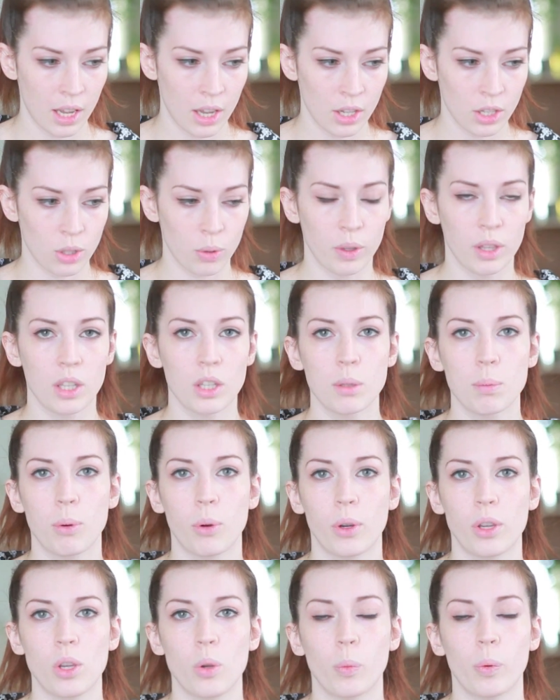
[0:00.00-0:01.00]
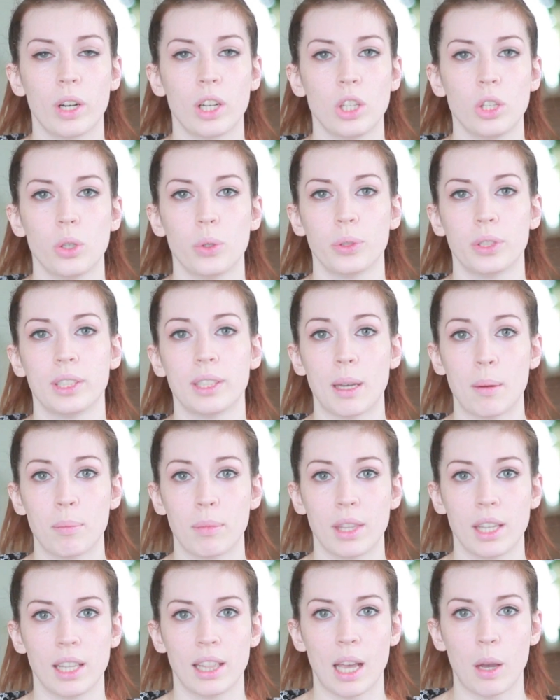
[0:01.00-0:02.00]
So at this point you want to use
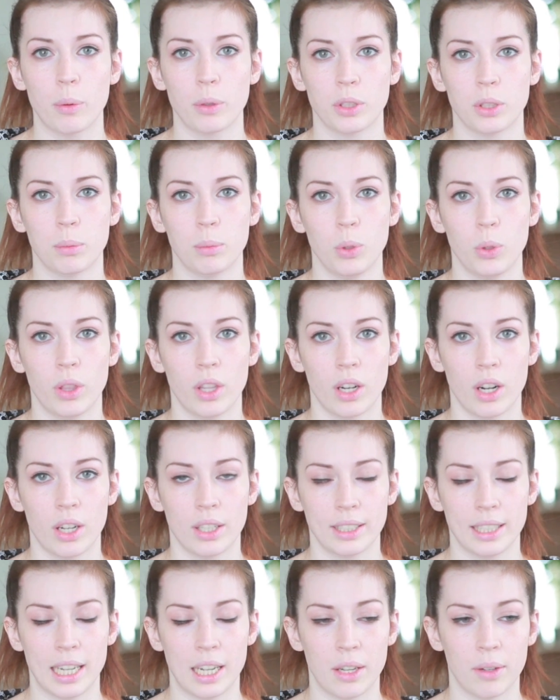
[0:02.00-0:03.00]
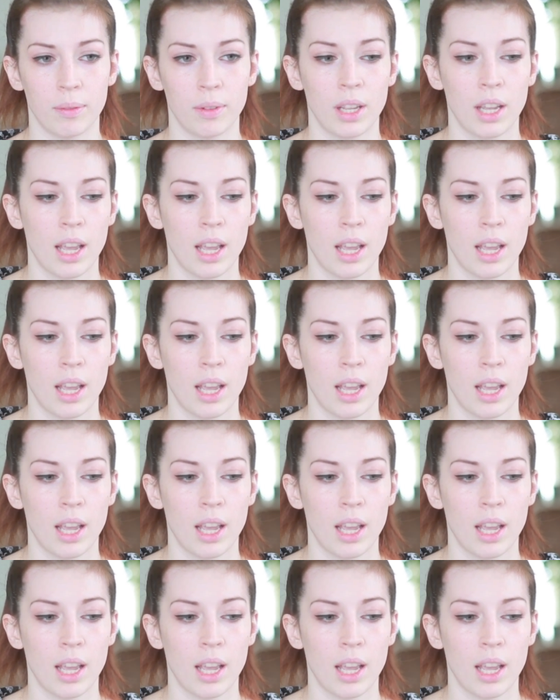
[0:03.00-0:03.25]
something that will smooth it all down.